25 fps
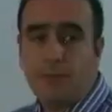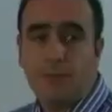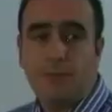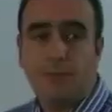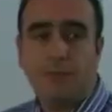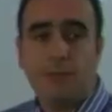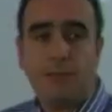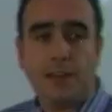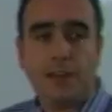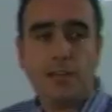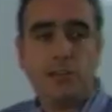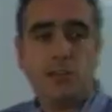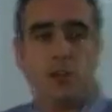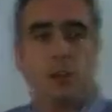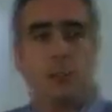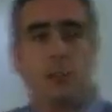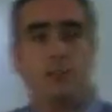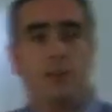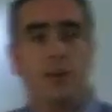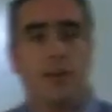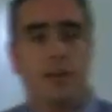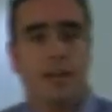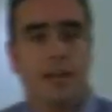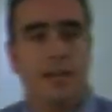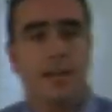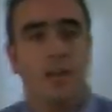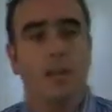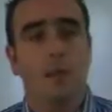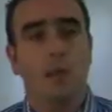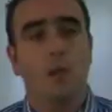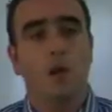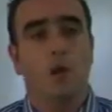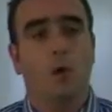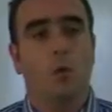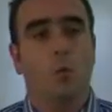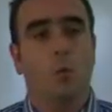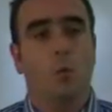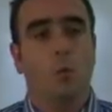finish up then
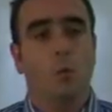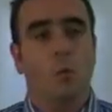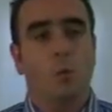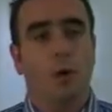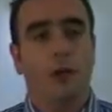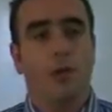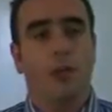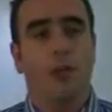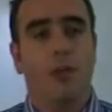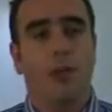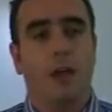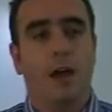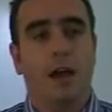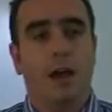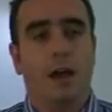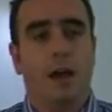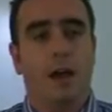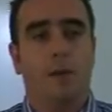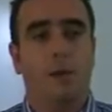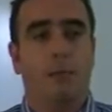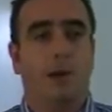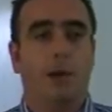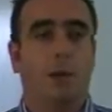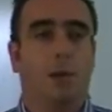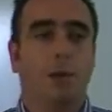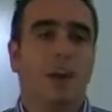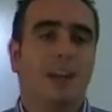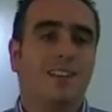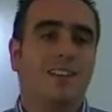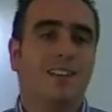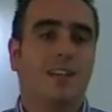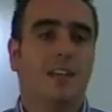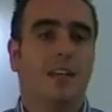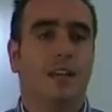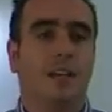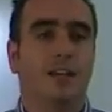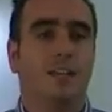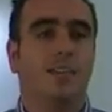with by
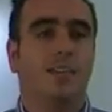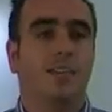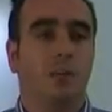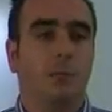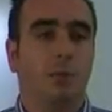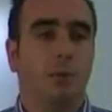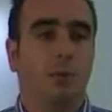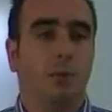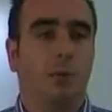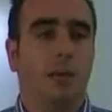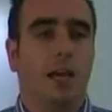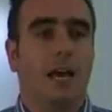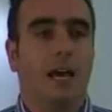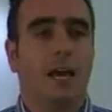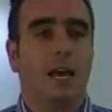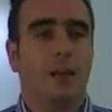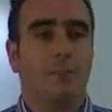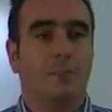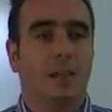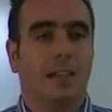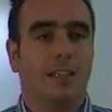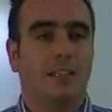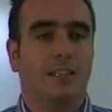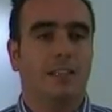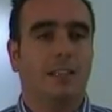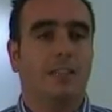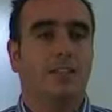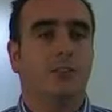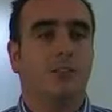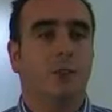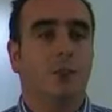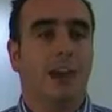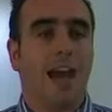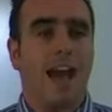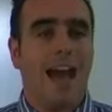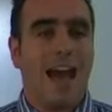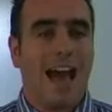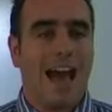writing a simple method that's going
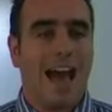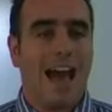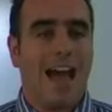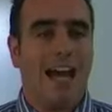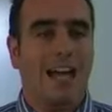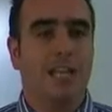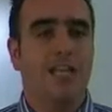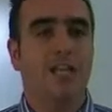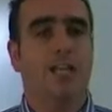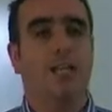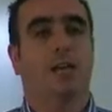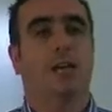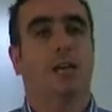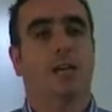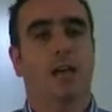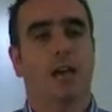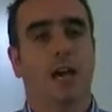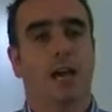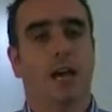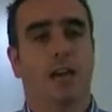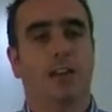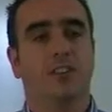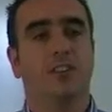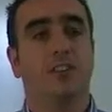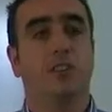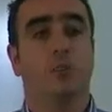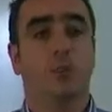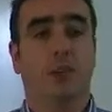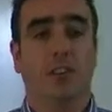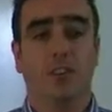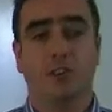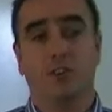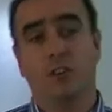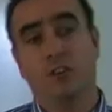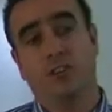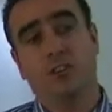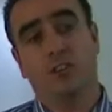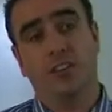to add two
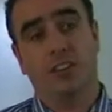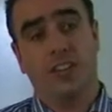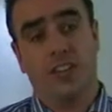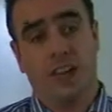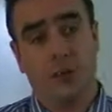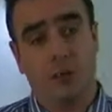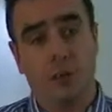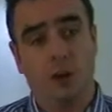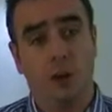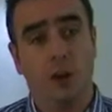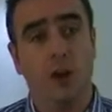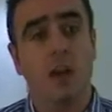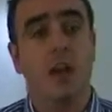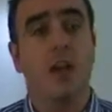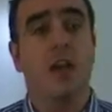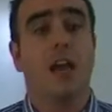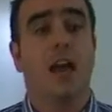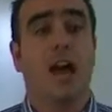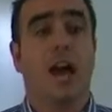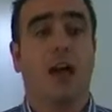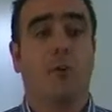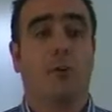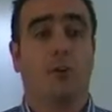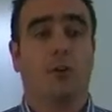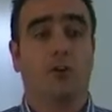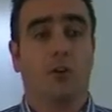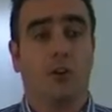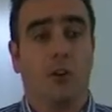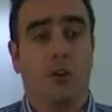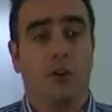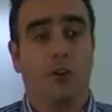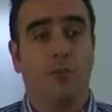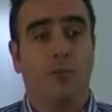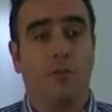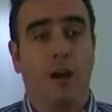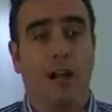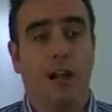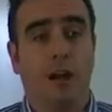integers together and return
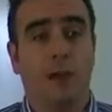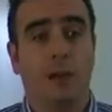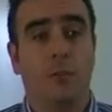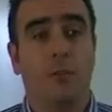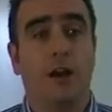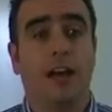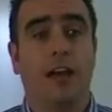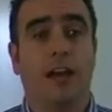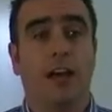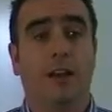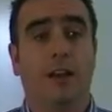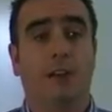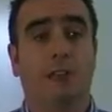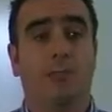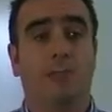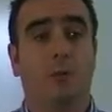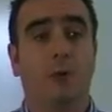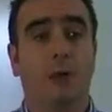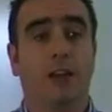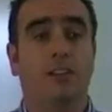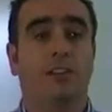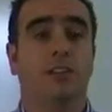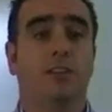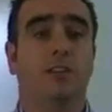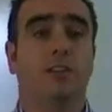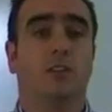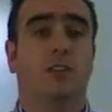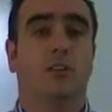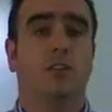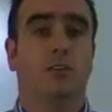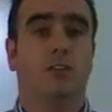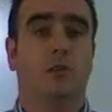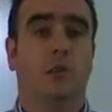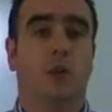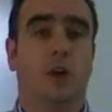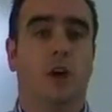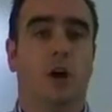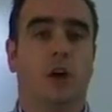a value and print it
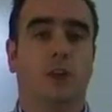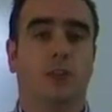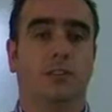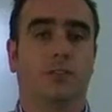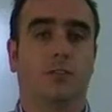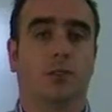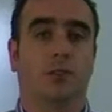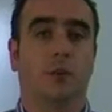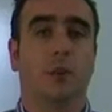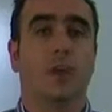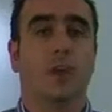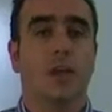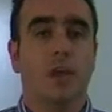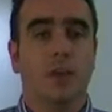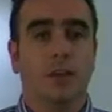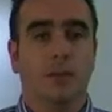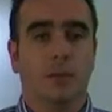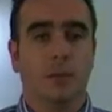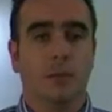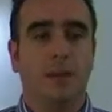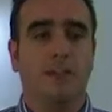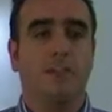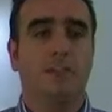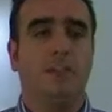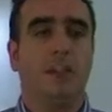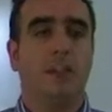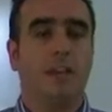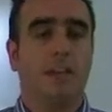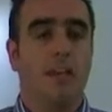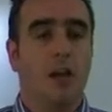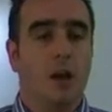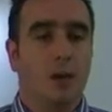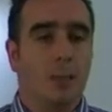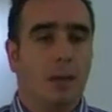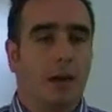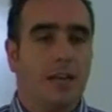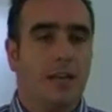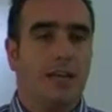to the console. So basically,
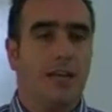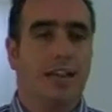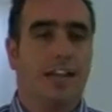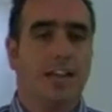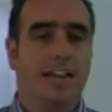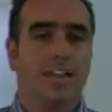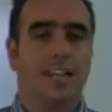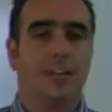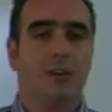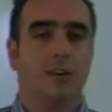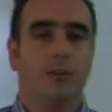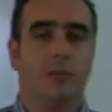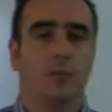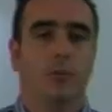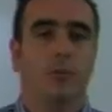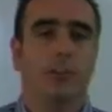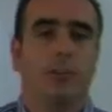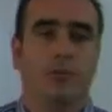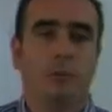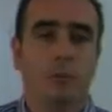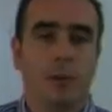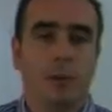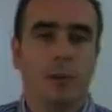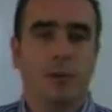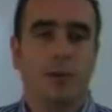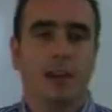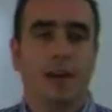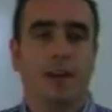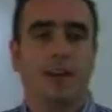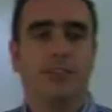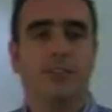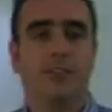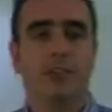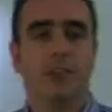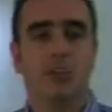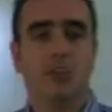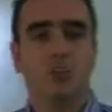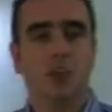by the end of this
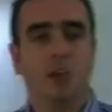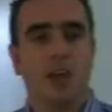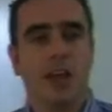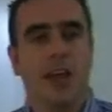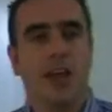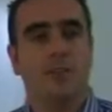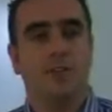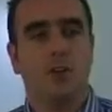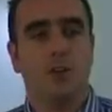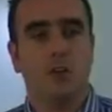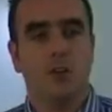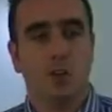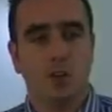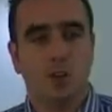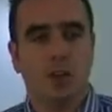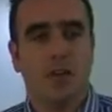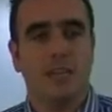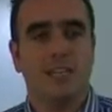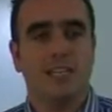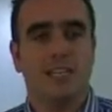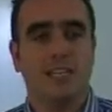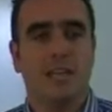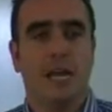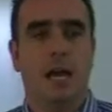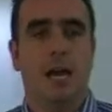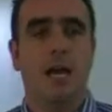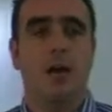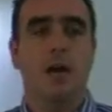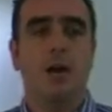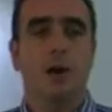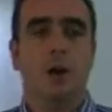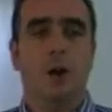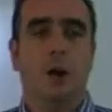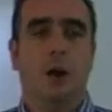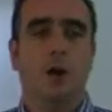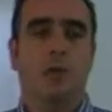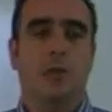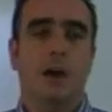webcast, you should have a good idea
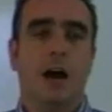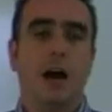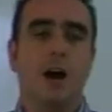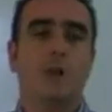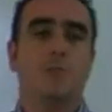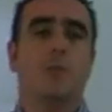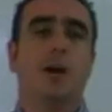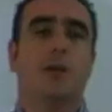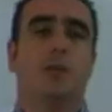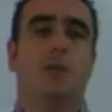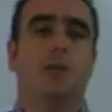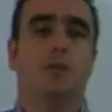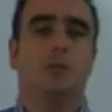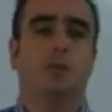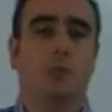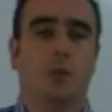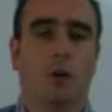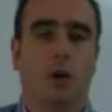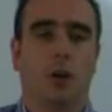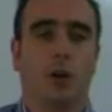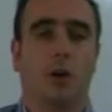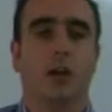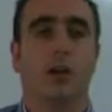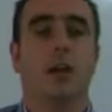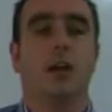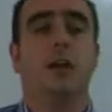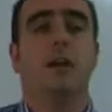of how methods work